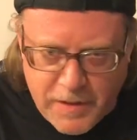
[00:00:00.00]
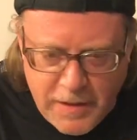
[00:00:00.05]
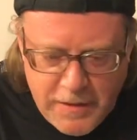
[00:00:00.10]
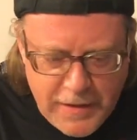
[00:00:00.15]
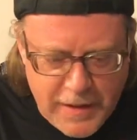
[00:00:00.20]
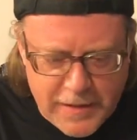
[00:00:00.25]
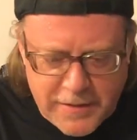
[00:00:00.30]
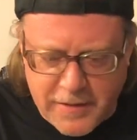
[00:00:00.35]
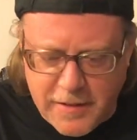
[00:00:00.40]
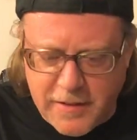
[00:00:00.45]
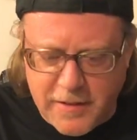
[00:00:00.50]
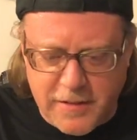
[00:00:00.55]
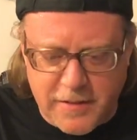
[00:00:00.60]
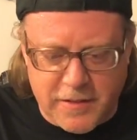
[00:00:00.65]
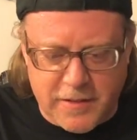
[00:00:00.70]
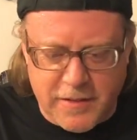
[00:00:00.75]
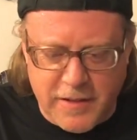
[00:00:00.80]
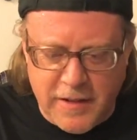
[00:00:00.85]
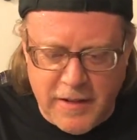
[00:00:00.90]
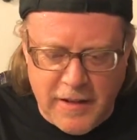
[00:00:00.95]

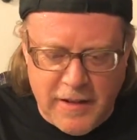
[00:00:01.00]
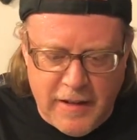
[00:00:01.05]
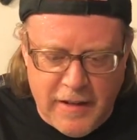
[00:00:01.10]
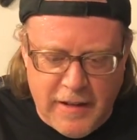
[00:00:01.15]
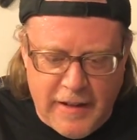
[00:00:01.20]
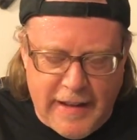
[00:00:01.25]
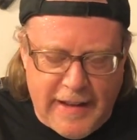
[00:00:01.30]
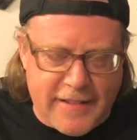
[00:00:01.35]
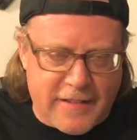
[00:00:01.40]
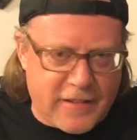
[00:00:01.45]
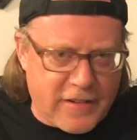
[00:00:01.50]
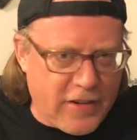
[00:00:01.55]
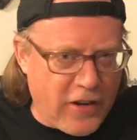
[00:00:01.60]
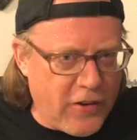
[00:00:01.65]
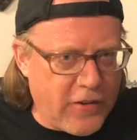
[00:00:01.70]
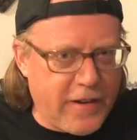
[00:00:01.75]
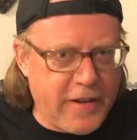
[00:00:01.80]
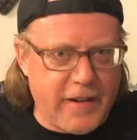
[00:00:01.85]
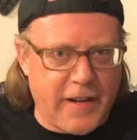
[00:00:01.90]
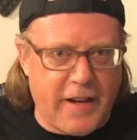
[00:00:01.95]
It's
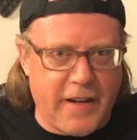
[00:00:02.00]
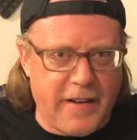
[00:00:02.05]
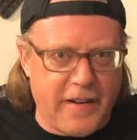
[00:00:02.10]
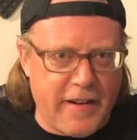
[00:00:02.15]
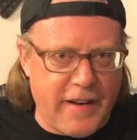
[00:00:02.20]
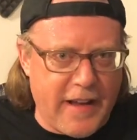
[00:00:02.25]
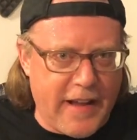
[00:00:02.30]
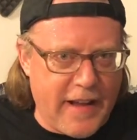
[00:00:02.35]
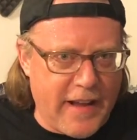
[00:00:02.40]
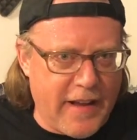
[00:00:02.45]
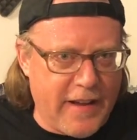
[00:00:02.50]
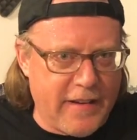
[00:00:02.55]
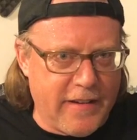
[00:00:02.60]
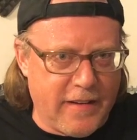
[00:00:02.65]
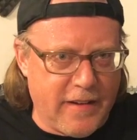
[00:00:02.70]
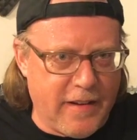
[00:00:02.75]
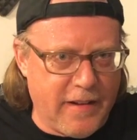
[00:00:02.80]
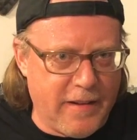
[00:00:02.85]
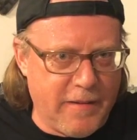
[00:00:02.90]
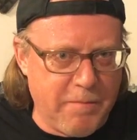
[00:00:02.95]
coconut
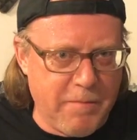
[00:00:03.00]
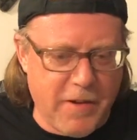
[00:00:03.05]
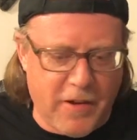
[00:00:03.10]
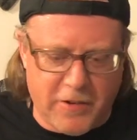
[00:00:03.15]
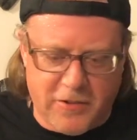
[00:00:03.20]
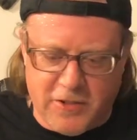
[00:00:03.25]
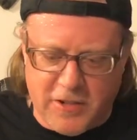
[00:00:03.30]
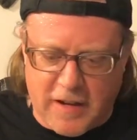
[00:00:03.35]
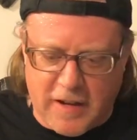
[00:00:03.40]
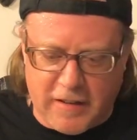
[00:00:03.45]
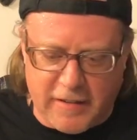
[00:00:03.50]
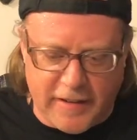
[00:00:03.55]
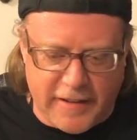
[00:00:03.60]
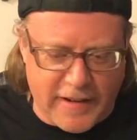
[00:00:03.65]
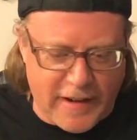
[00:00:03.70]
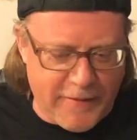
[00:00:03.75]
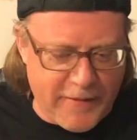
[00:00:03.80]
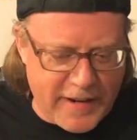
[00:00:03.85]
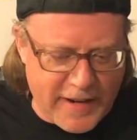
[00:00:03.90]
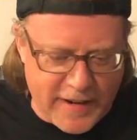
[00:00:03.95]
and milk
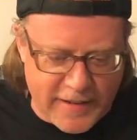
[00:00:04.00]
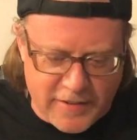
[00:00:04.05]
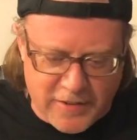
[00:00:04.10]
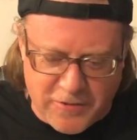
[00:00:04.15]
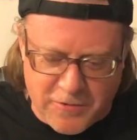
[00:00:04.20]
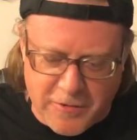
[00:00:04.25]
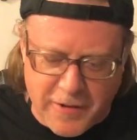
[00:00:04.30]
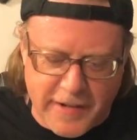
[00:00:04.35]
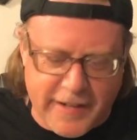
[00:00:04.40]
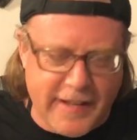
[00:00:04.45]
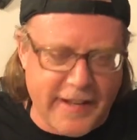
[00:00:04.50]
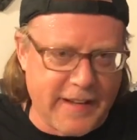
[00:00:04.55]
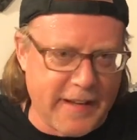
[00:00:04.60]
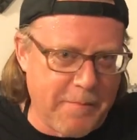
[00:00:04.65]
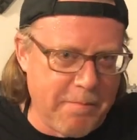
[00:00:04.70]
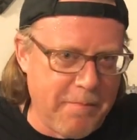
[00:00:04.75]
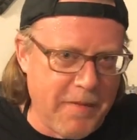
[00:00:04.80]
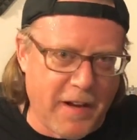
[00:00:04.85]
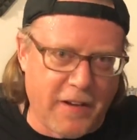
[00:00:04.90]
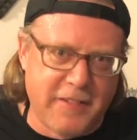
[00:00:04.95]
chocolate. I mean, it's drinking a
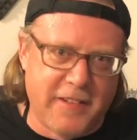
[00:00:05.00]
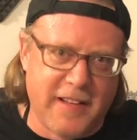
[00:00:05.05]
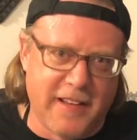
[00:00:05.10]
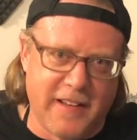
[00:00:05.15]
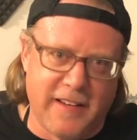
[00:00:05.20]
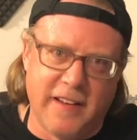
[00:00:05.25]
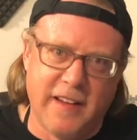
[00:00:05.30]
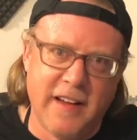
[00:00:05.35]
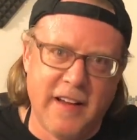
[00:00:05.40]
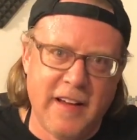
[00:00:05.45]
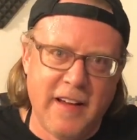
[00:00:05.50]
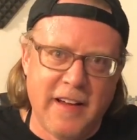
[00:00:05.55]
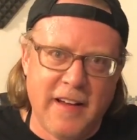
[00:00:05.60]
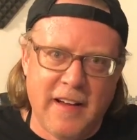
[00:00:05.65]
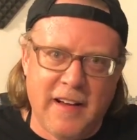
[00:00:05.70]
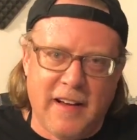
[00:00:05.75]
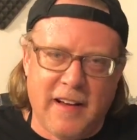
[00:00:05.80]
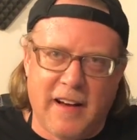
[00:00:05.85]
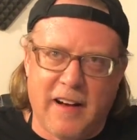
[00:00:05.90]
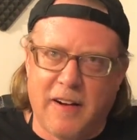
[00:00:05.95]
melted,
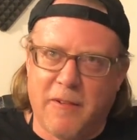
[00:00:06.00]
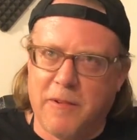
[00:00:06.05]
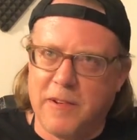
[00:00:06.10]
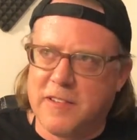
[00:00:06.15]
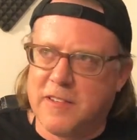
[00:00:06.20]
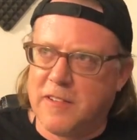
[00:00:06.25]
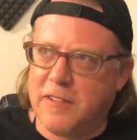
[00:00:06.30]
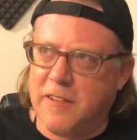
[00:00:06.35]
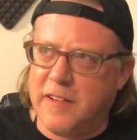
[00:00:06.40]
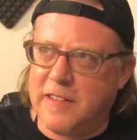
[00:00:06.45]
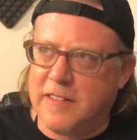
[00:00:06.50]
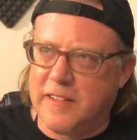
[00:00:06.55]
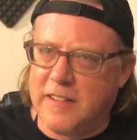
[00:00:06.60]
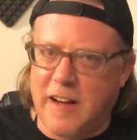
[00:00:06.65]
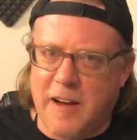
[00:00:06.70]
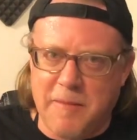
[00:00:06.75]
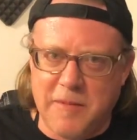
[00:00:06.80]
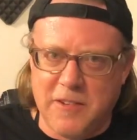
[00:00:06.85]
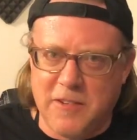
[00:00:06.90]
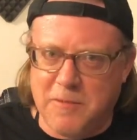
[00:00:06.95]
it's
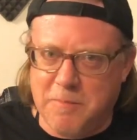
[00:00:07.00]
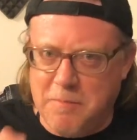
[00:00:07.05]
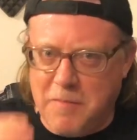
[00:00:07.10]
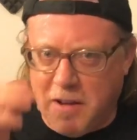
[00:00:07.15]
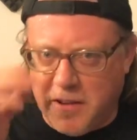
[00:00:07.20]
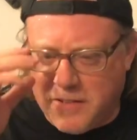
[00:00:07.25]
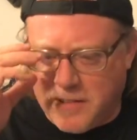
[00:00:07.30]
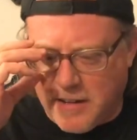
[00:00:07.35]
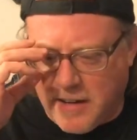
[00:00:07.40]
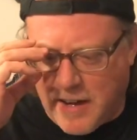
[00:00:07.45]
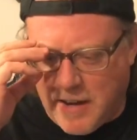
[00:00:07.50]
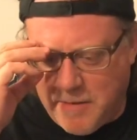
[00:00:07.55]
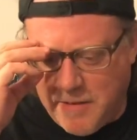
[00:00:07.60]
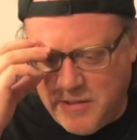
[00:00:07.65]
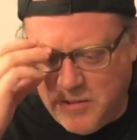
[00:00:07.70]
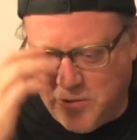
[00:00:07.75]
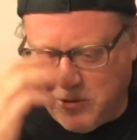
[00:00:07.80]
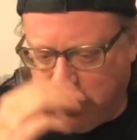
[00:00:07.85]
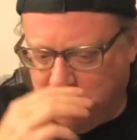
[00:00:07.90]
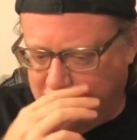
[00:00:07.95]
an melted
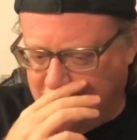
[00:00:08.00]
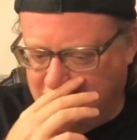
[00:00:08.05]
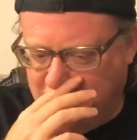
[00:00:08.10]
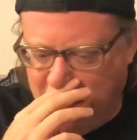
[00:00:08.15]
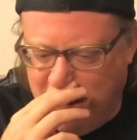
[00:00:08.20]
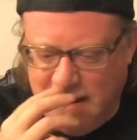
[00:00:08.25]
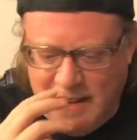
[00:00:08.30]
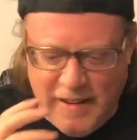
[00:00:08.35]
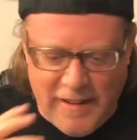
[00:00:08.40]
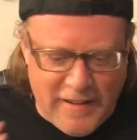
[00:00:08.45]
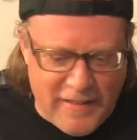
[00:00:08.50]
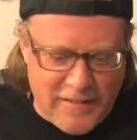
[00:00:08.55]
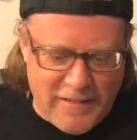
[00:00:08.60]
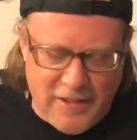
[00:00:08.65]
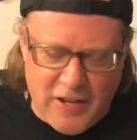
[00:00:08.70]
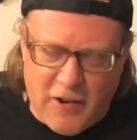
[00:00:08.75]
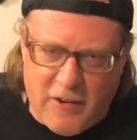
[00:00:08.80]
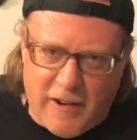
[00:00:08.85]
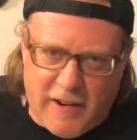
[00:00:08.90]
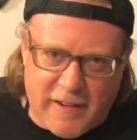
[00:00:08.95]
almond joy.
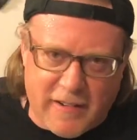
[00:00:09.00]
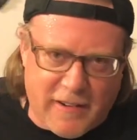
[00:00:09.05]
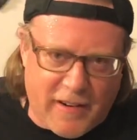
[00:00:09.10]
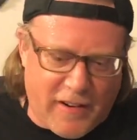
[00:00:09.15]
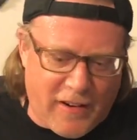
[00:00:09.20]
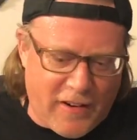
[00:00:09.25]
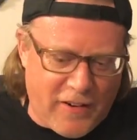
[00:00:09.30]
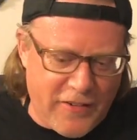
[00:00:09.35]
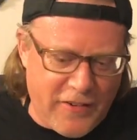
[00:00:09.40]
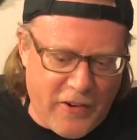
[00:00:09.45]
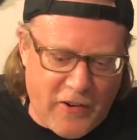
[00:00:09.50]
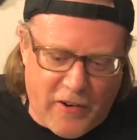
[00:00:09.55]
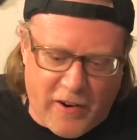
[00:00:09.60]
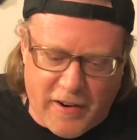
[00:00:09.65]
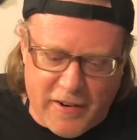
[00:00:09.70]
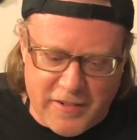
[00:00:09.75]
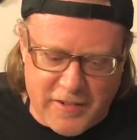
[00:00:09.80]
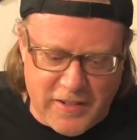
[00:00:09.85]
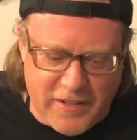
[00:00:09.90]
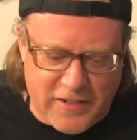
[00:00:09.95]
No alcohol, no
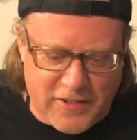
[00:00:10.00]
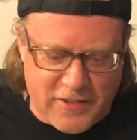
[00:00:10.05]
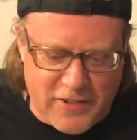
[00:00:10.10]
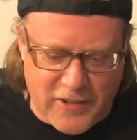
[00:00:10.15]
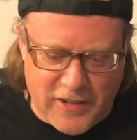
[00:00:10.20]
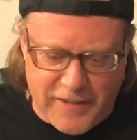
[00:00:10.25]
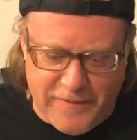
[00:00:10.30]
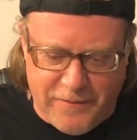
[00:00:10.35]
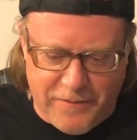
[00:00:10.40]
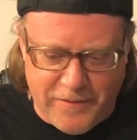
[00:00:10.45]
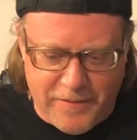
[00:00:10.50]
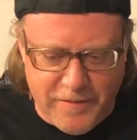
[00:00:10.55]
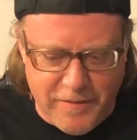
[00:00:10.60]
harshness to it.